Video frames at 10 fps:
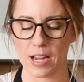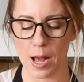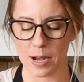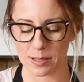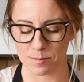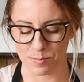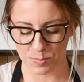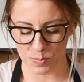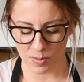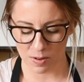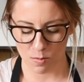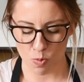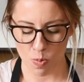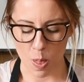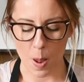I
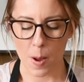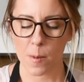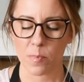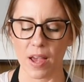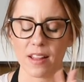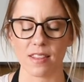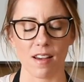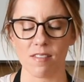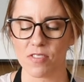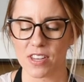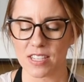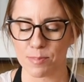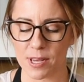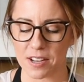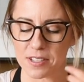love these
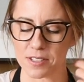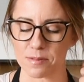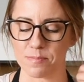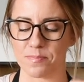because